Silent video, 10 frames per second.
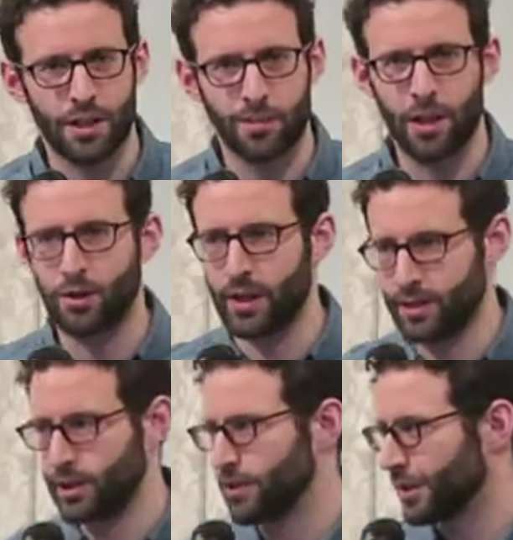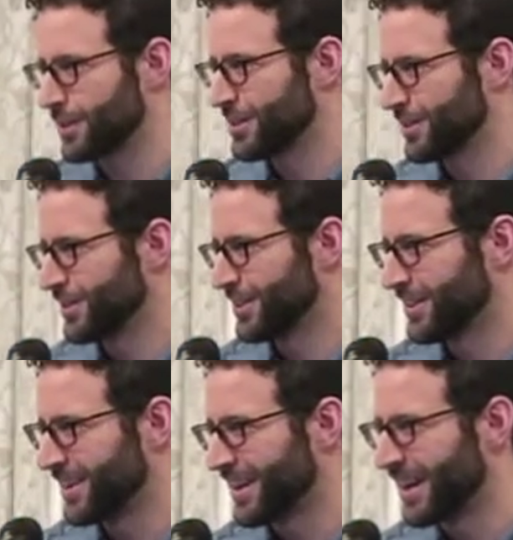somehow unserious,
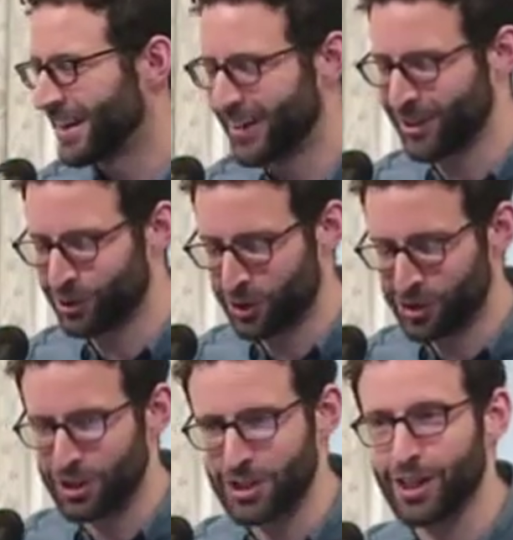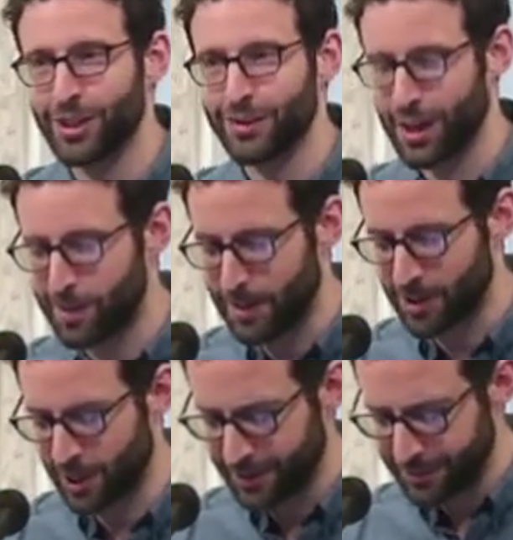or is just kind of like a pep
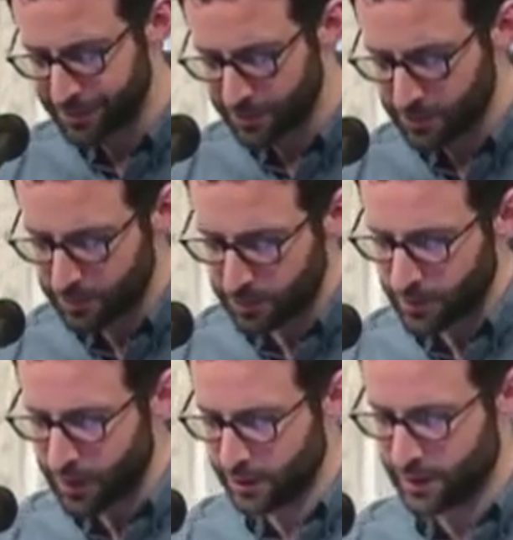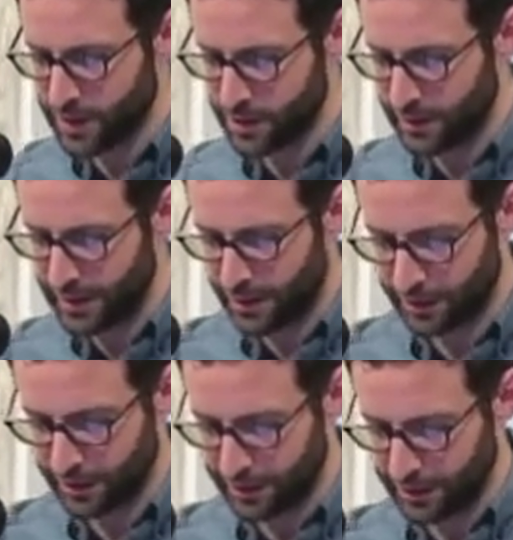talk that doesn't mean anything.